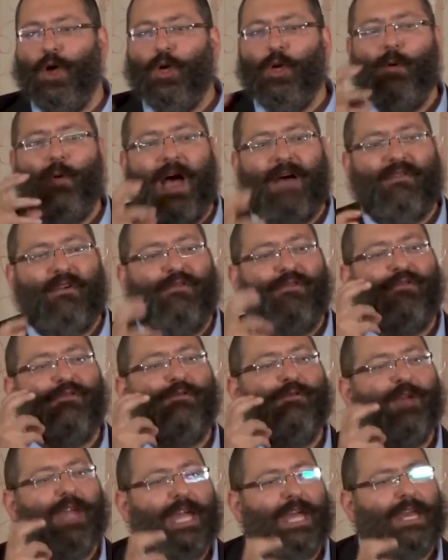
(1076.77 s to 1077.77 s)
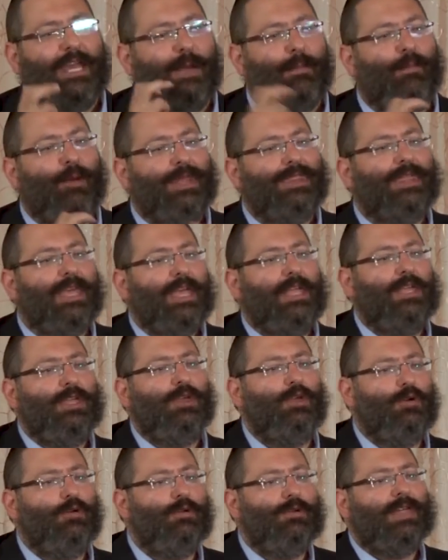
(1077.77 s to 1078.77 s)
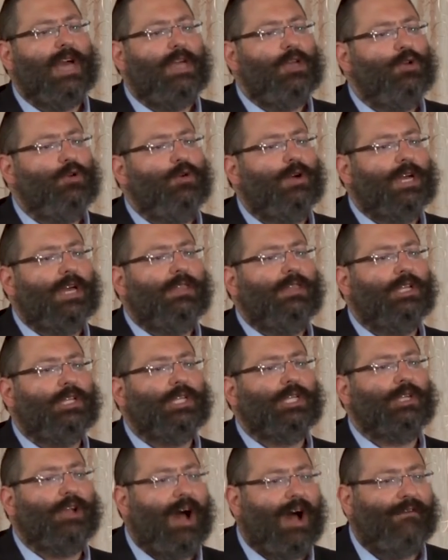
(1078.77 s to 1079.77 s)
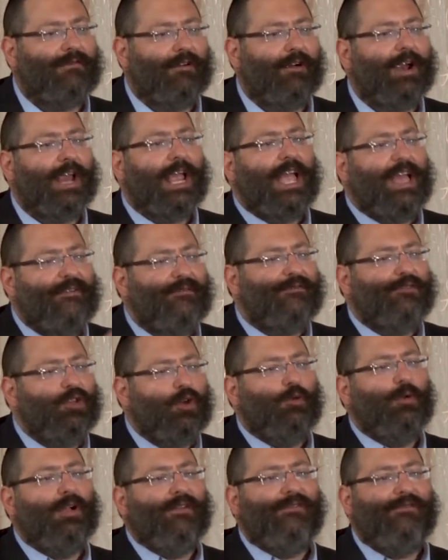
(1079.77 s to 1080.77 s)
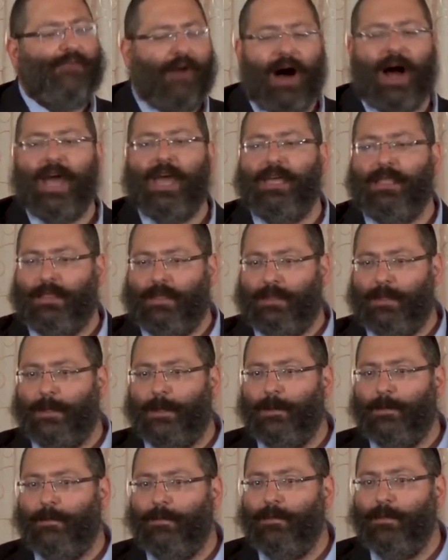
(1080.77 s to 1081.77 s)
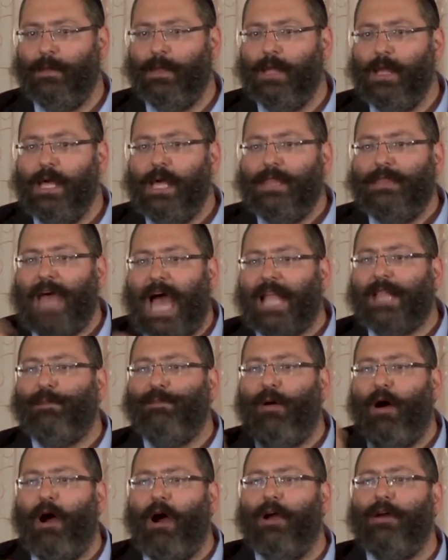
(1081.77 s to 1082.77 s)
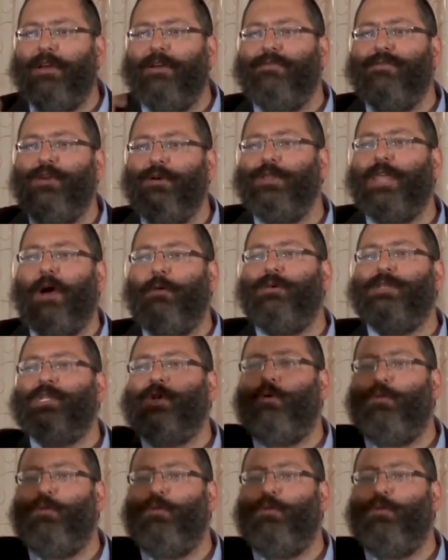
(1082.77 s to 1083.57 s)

You have a freedom within you that you can discover if you will find that part of you that was